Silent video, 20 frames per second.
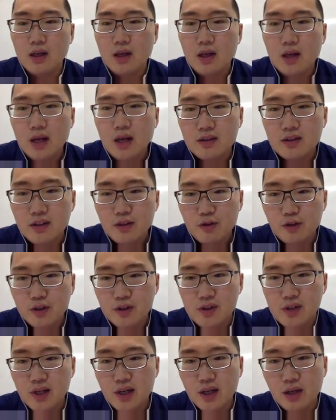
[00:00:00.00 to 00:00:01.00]
At different
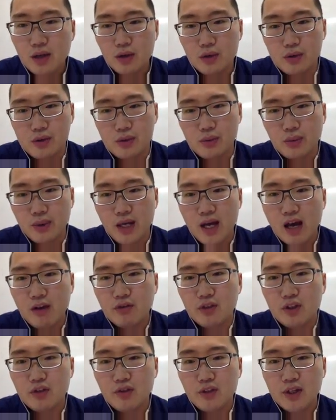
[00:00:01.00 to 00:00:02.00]
scales, we have
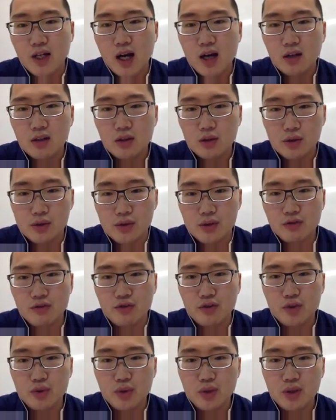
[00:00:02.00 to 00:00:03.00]
different angles of
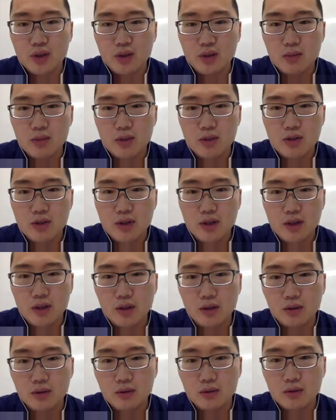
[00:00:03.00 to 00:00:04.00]
viewing a
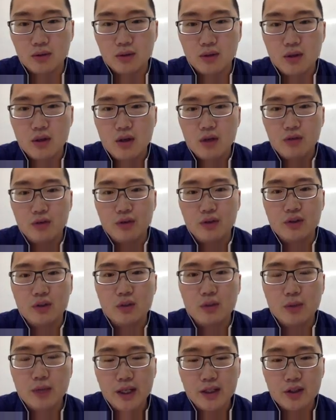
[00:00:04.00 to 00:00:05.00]
material. For
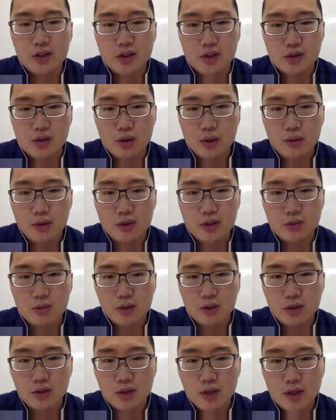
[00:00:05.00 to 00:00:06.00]
thermal energy storage
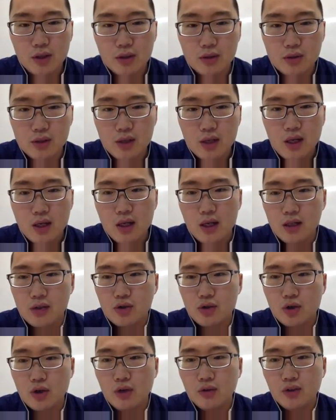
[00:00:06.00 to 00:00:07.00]
materials, as
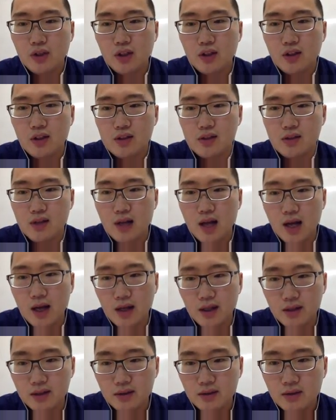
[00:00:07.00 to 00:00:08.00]
shown in this
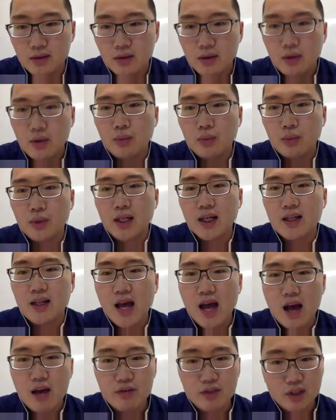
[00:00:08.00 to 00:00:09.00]
slide, we can
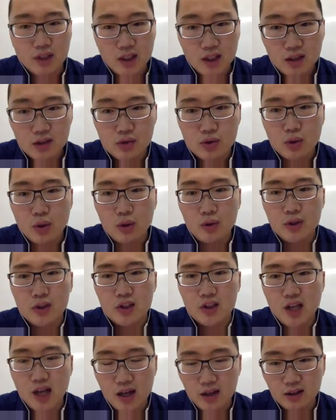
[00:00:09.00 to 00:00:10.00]
have a heat storage
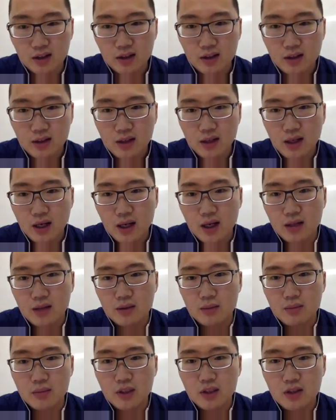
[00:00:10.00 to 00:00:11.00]
tank at the
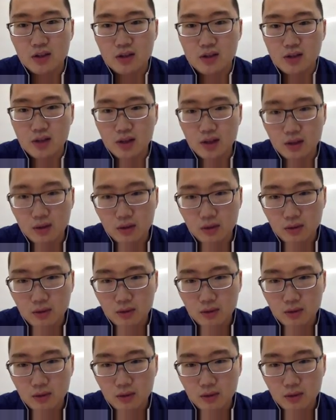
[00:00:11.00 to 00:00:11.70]
meter scale,